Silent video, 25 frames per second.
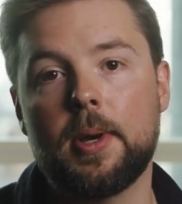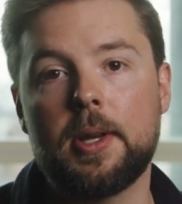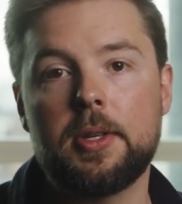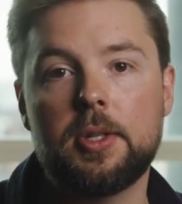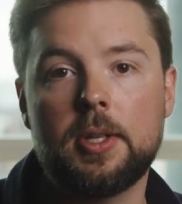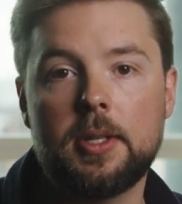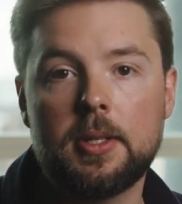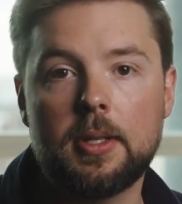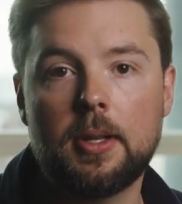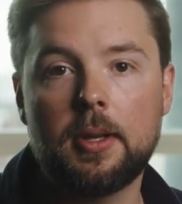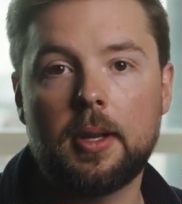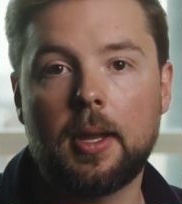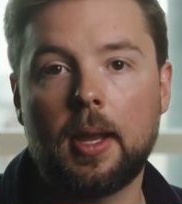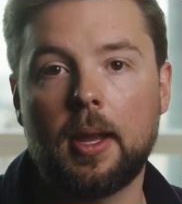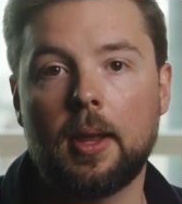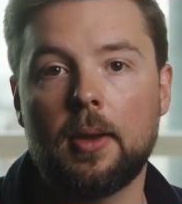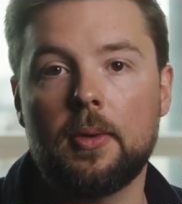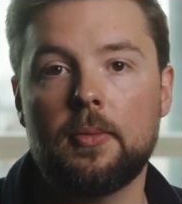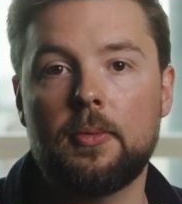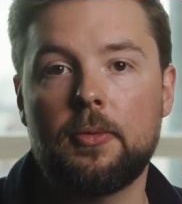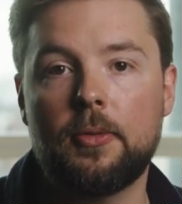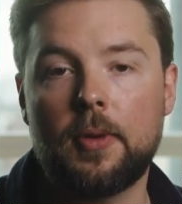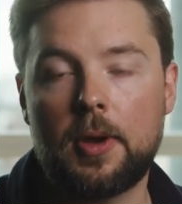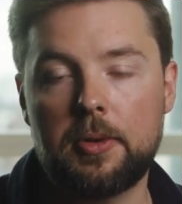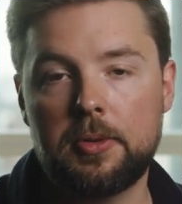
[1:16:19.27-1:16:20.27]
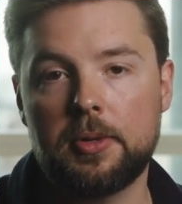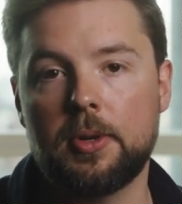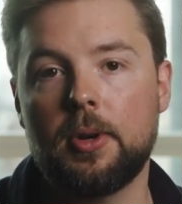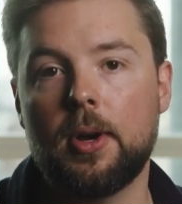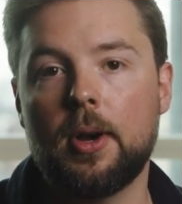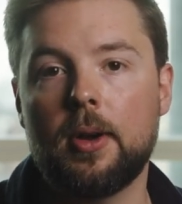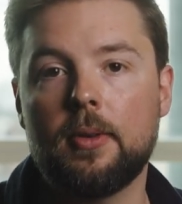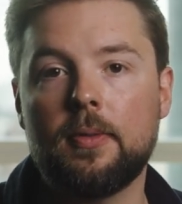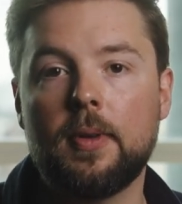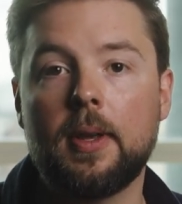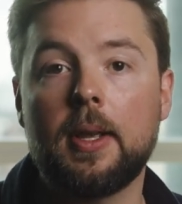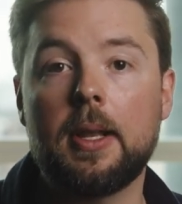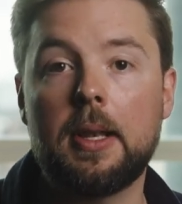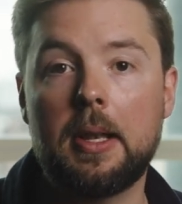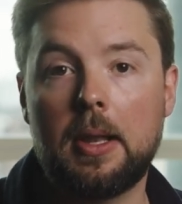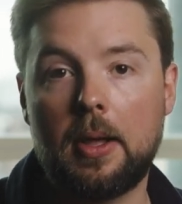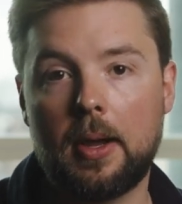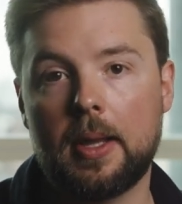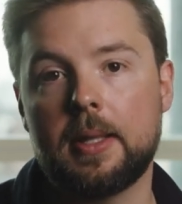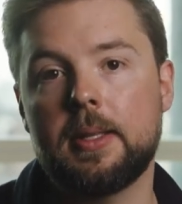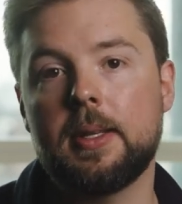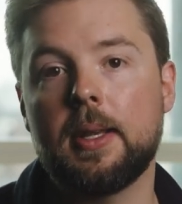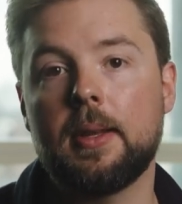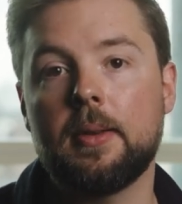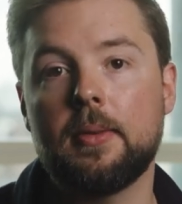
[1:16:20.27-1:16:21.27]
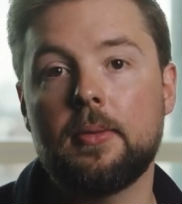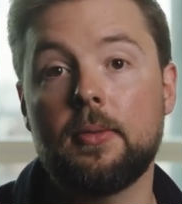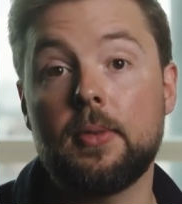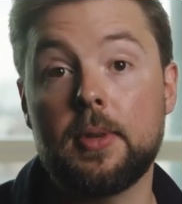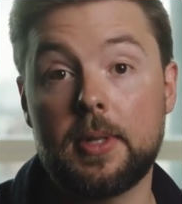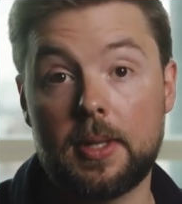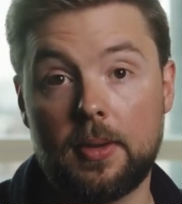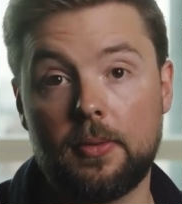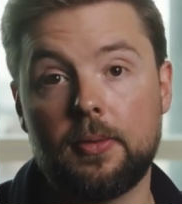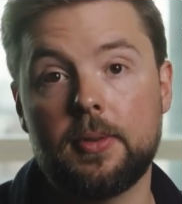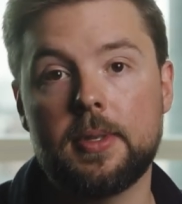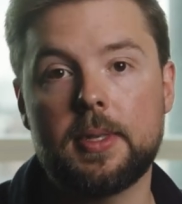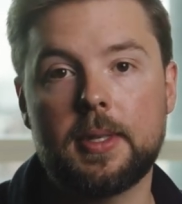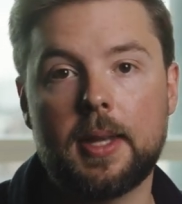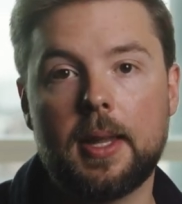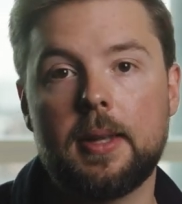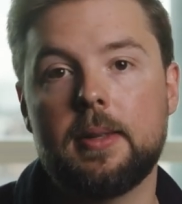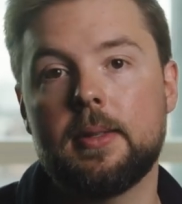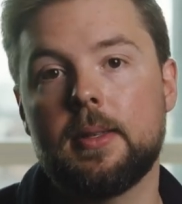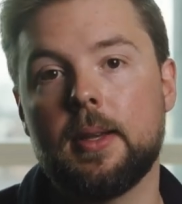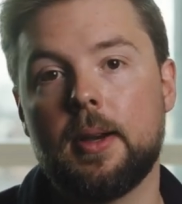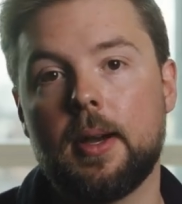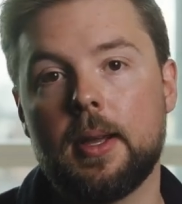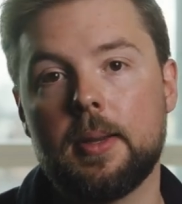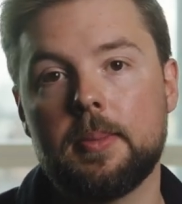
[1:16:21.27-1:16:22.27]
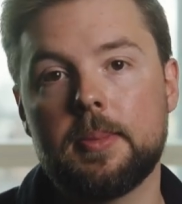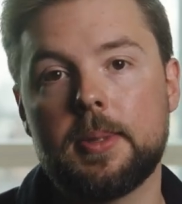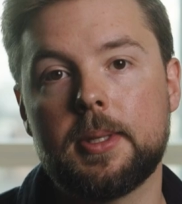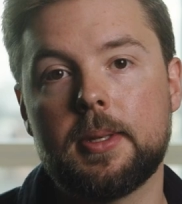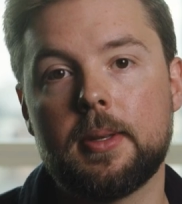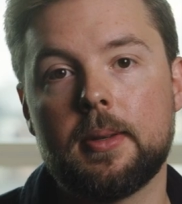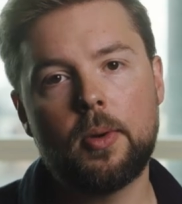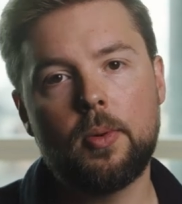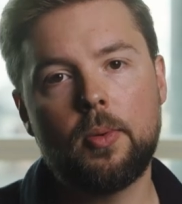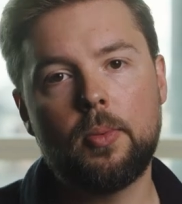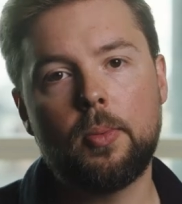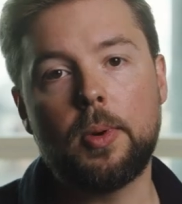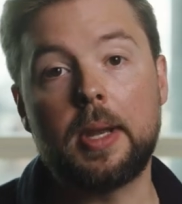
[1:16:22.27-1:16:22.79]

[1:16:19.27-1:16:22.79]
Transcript: where she's looking at photographing and lighting for different skin types